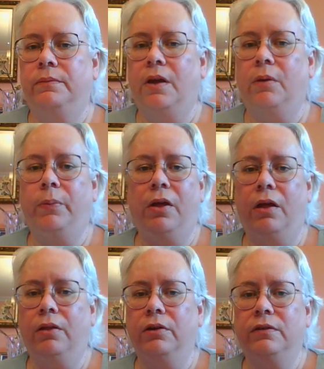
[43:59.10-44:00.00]
Couple of
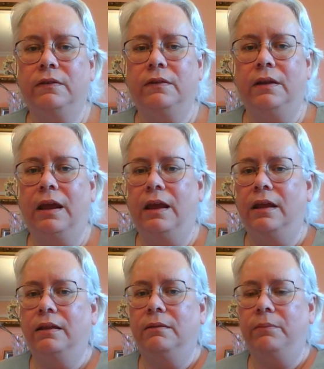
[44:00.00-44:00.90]
colors
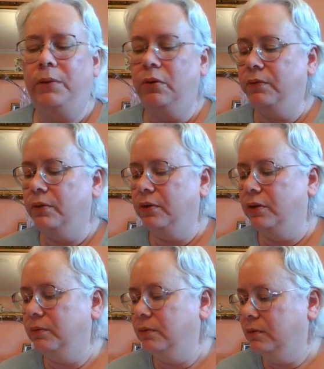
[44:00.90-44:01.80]
and beautiful
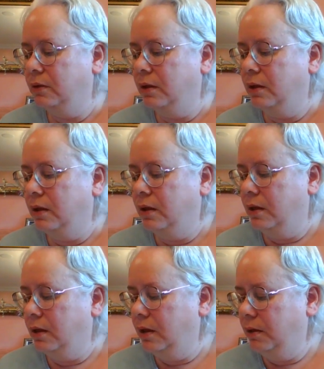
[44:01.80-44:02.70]
though.
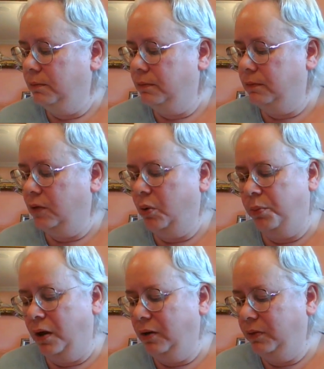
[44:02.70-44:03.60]

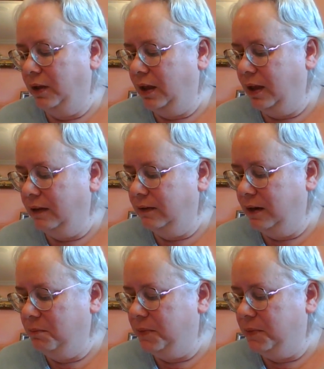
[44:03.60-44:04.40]
Nope, I don't think it has any